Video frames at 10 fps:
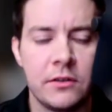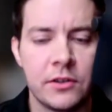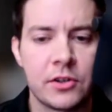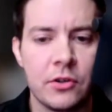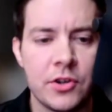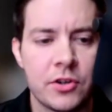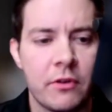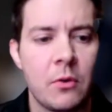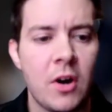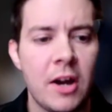disclosure
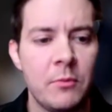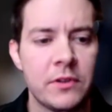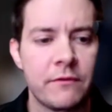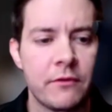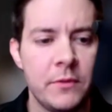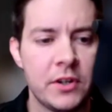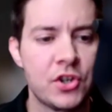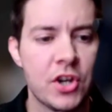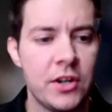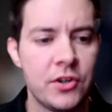requirements from the
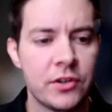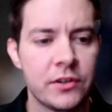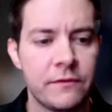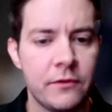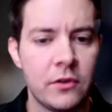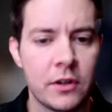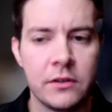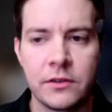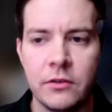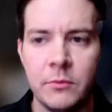exchanges for
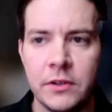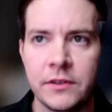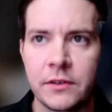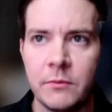consumers.